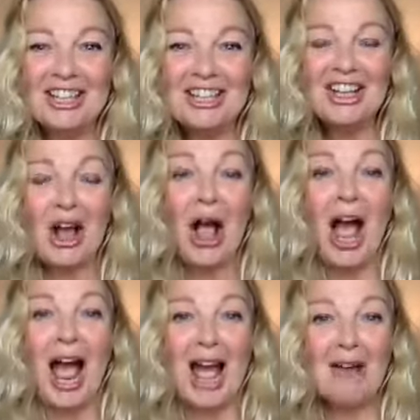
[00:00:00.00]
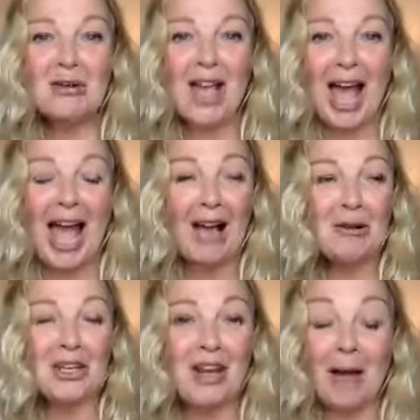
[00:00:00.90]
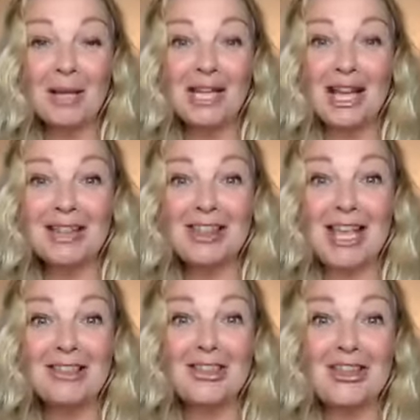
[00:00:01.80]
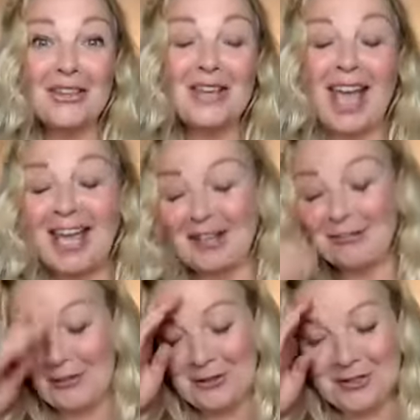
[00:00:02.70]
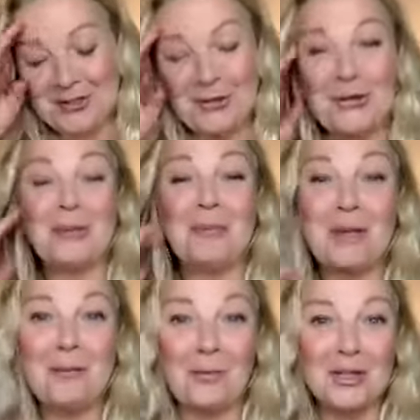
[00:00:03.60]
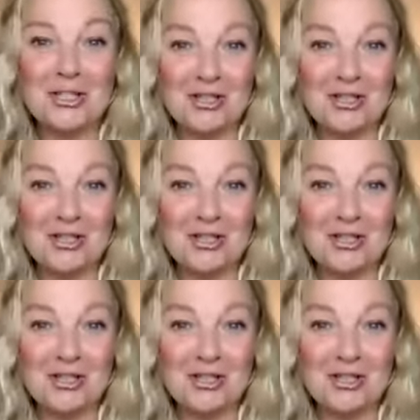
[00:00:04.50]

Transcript: You know, in the UK, if you saw the people, which I